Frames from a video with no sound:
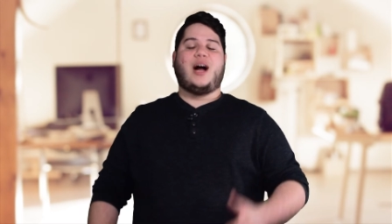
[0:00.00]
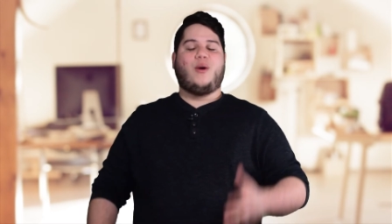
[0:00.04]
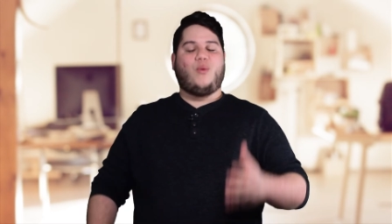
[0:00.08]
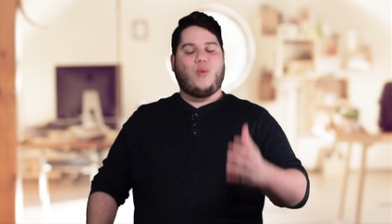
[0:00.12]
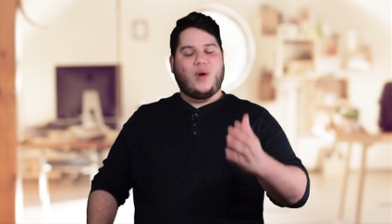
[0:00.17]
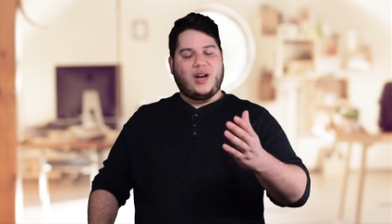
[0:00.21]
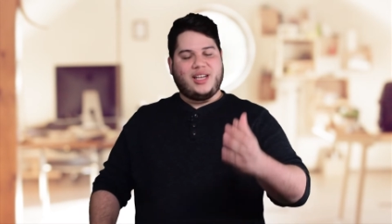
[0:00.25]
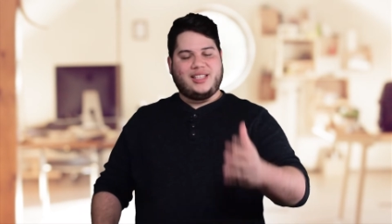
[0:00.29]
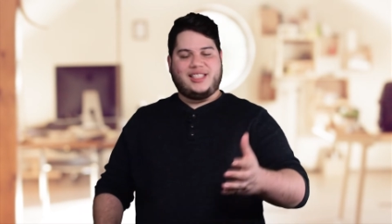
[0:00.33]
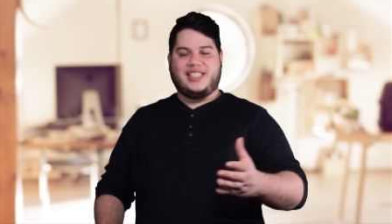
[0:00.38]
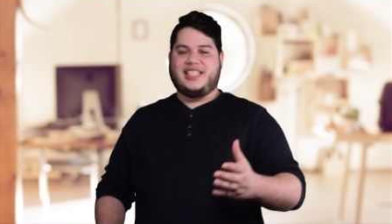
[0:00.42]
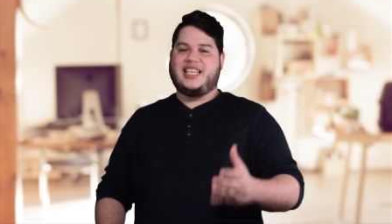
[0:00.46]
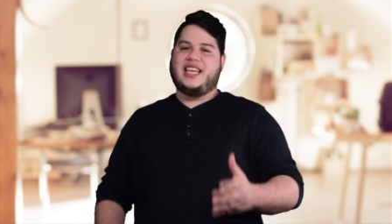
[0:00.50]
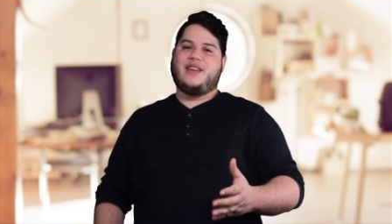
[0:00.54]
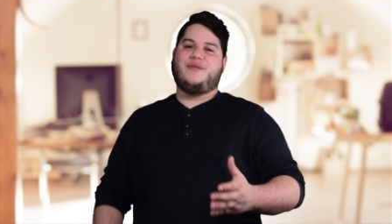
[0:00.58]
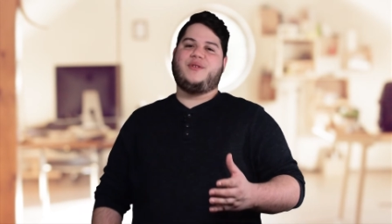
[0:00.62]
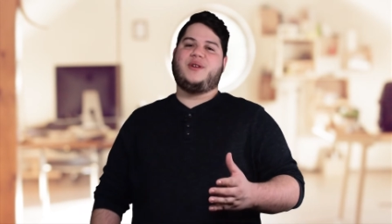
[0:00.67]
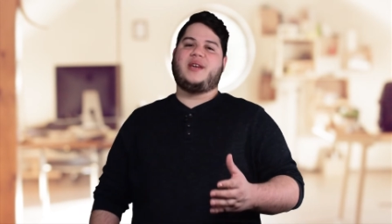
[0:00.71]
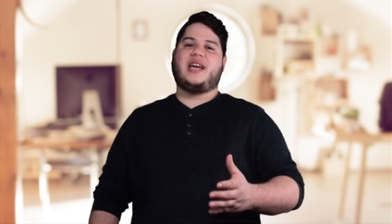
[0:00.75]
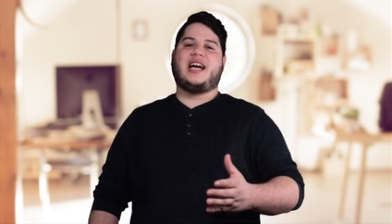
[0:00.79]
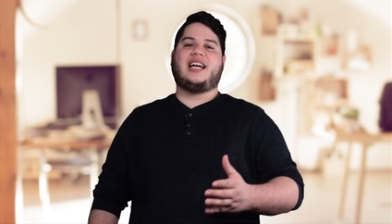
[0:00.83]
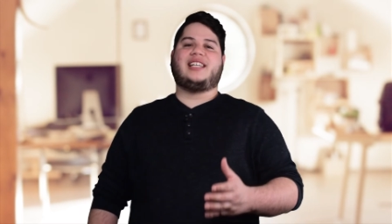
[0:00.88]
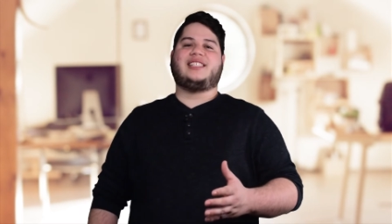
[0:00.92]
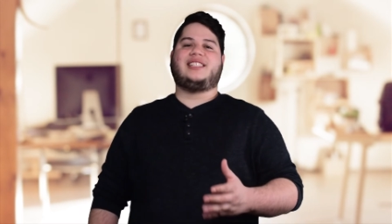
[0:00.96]
I wanted to give
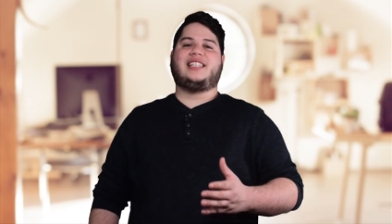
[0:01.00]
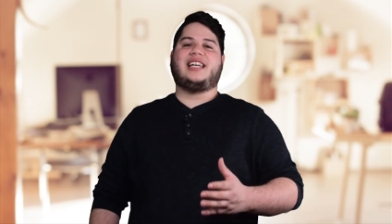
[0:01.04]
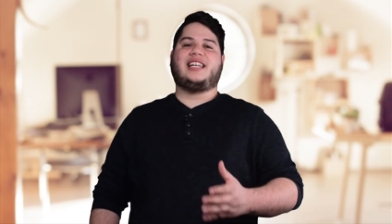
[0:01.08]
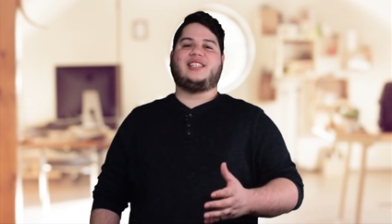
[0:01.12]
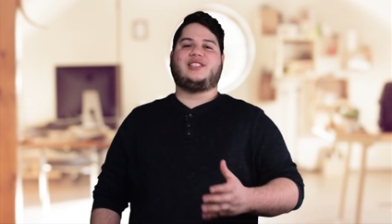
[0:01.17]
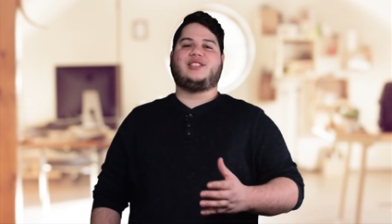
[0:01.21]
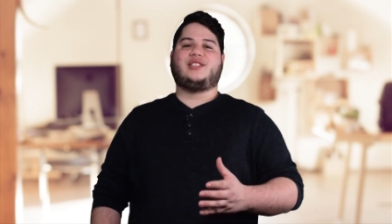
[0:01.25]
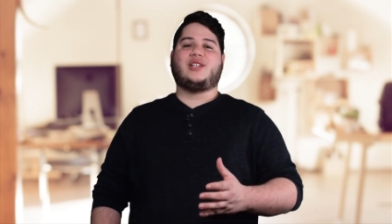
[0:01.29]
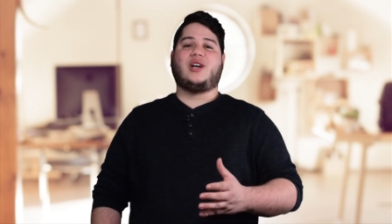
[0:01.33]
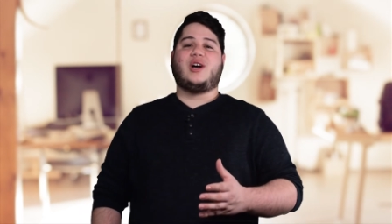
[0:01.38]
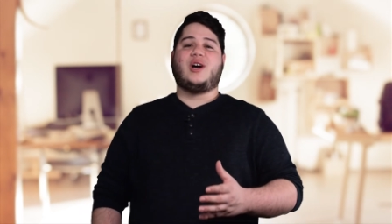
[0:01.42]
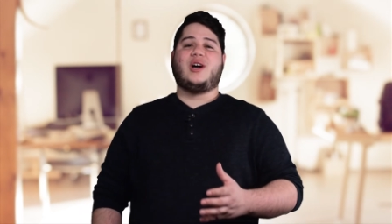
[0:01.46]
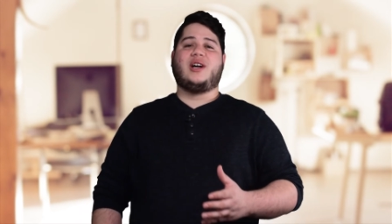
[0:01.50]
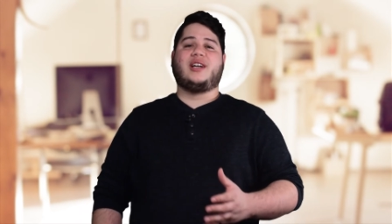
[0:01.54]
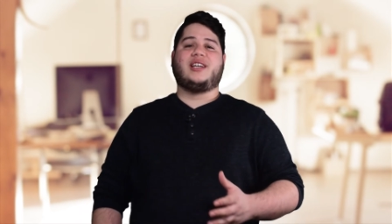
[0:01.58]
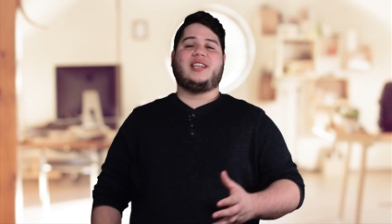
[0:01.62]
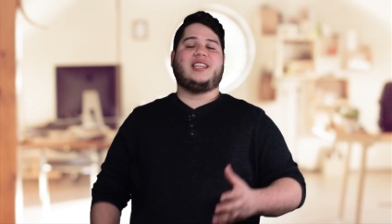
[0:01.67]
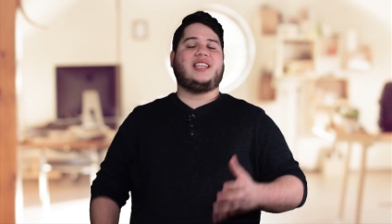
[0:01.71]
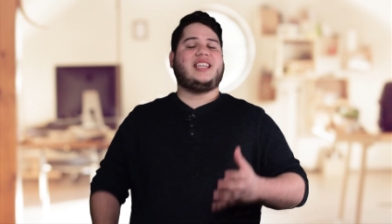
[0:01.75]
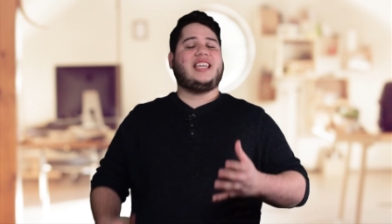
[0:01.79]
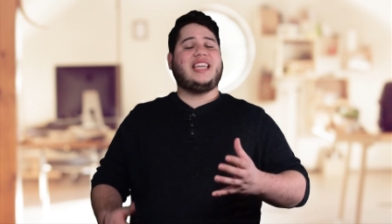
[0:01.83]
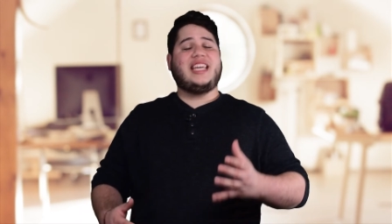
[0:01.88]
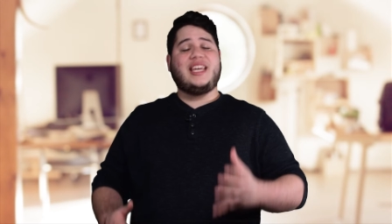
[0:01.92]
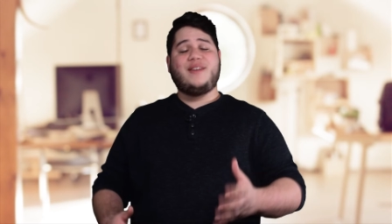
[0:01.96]
you guys that
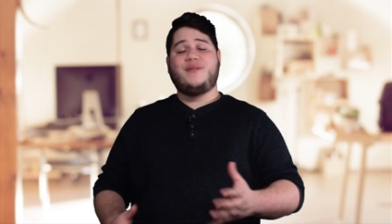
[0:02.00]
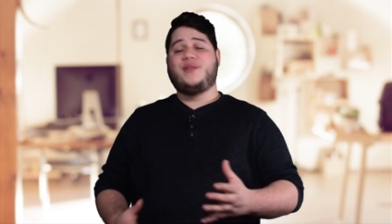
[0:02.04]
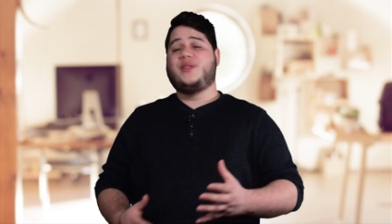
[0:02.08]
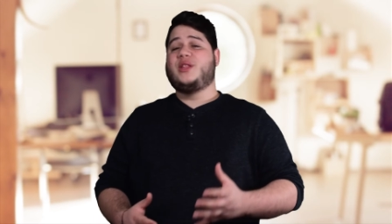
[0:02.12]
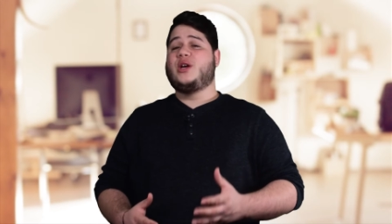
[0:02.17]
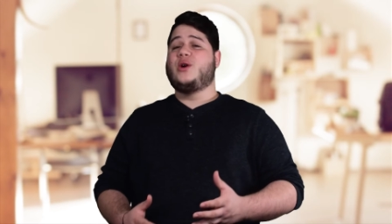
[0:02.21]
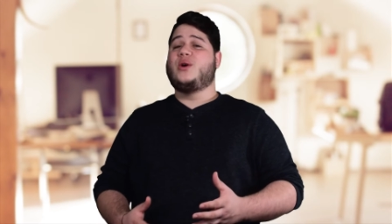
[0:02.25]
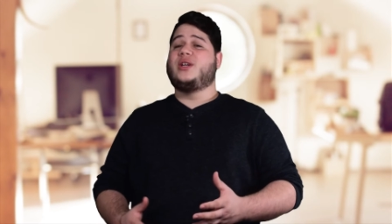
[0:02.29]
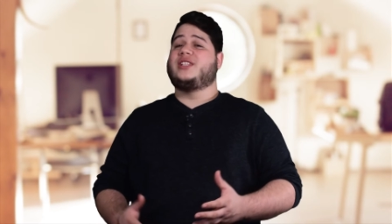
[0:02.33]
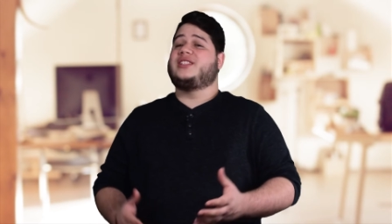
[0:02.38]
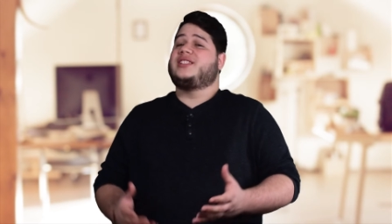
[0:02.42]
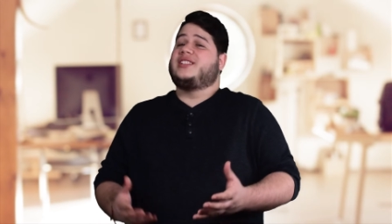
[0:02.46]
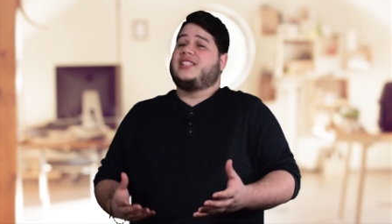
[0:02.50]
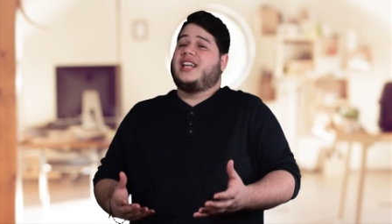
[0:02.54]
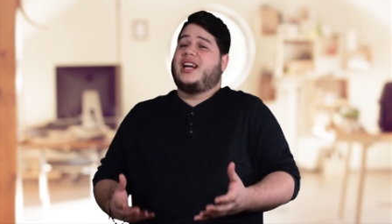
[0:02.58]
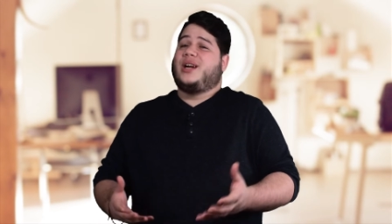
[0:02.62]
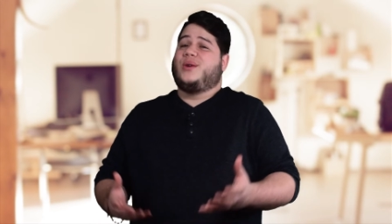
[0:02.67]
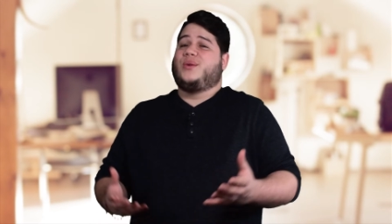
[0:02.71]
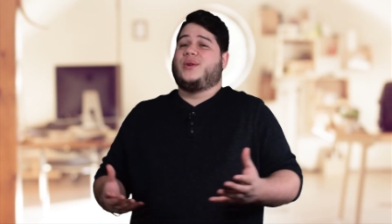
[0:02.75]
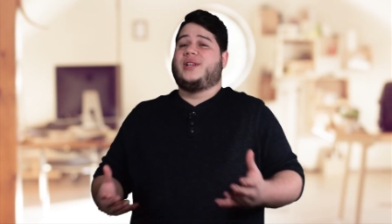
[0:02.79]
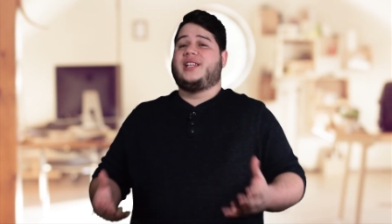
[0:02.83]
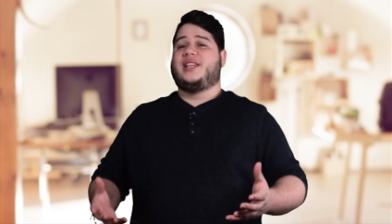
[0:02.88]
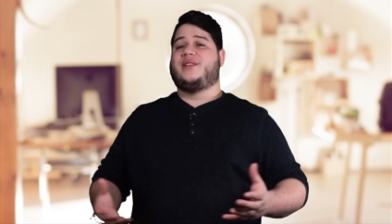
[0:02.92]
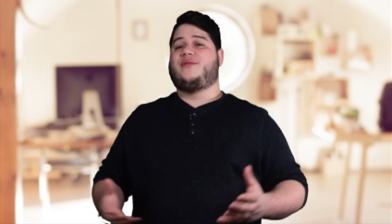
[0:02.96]
song, even though it's
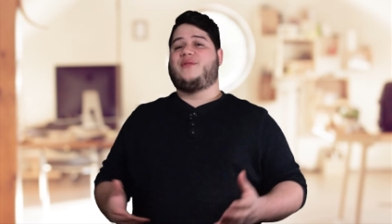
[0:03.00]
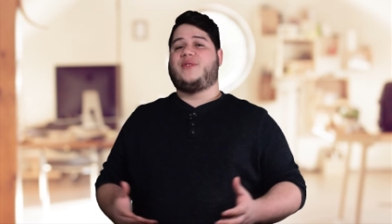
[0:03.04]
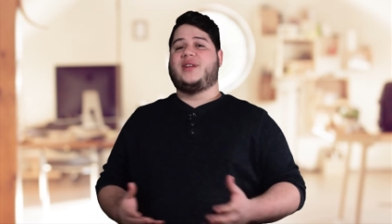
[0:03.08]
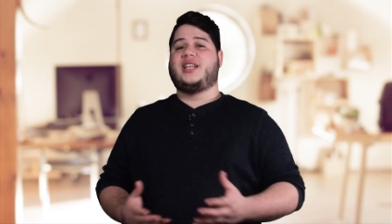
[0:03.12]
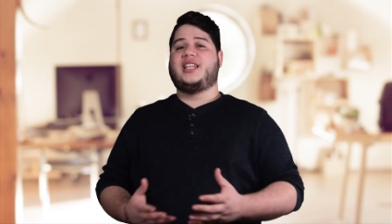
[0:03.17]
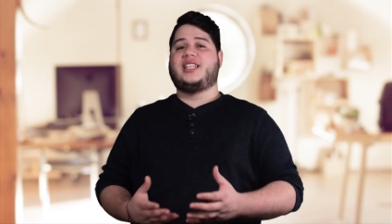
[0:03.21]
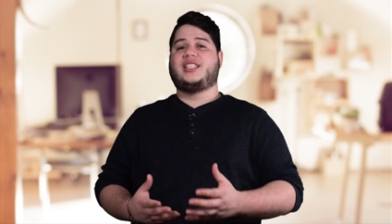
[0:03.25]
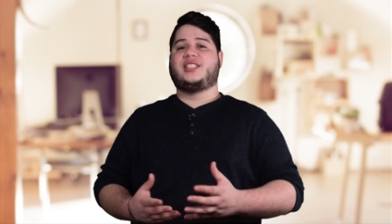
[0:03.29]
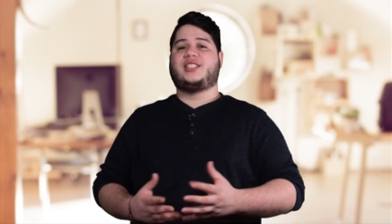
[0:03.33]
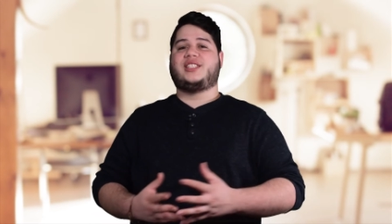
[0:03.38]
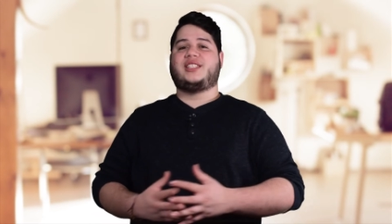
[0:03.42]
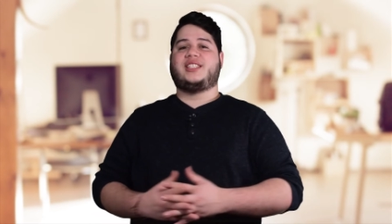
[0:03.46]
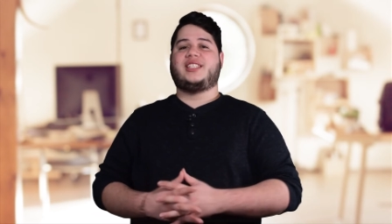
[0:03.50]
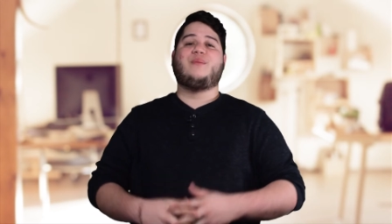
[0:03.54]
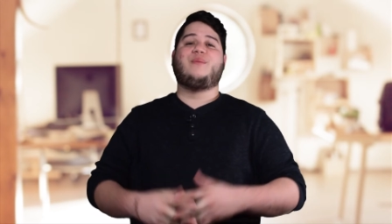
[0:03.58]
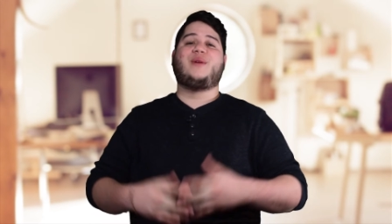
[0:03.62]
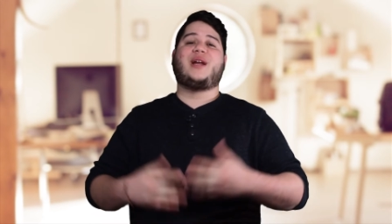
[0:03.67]
not really finished,